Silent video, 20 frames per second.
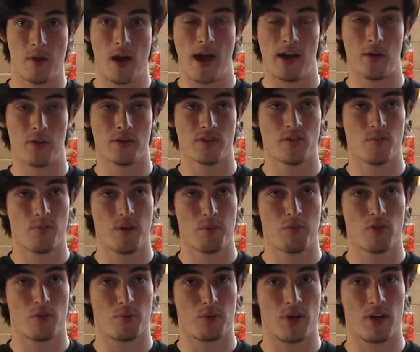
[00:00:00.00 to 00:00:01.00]
I know that some
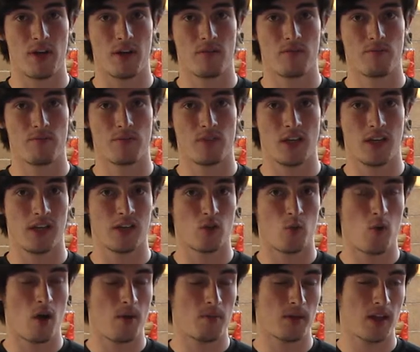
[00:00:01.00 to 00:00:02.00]
people are breeding to get the
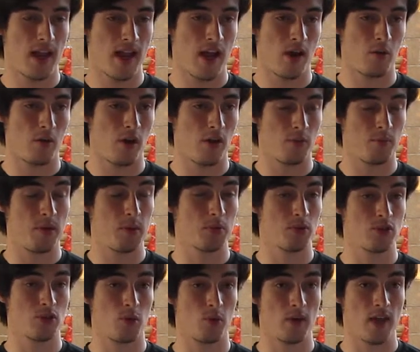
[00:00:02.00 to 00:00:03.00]
wobble out, other people
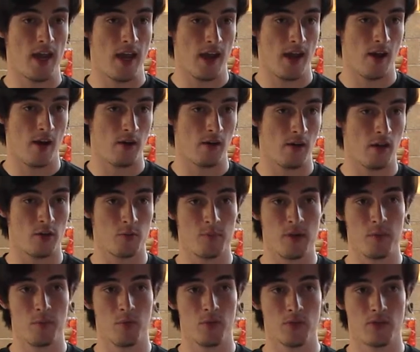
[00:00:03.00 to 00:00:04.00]
just don't care, other
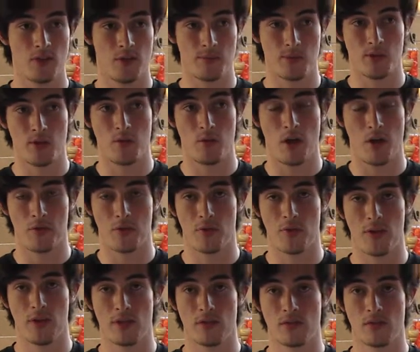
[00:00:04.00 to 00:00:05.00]
people substitute other
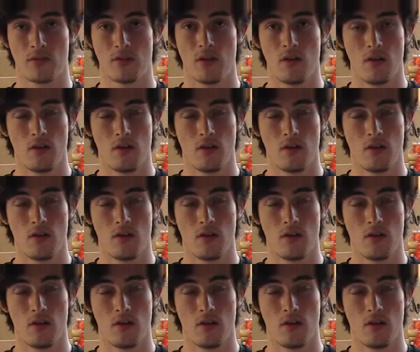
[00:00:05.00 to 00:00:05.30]
things.